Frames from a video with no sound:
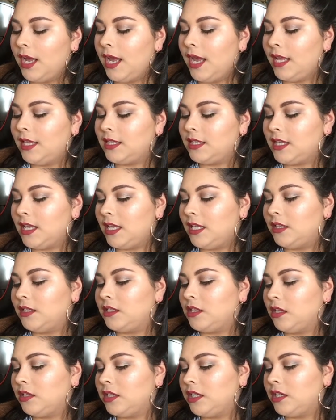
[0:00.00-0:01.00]
It's in
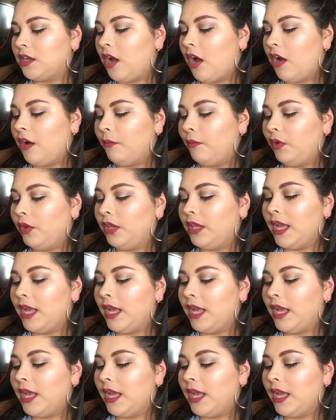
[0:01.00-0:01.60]
salted caramel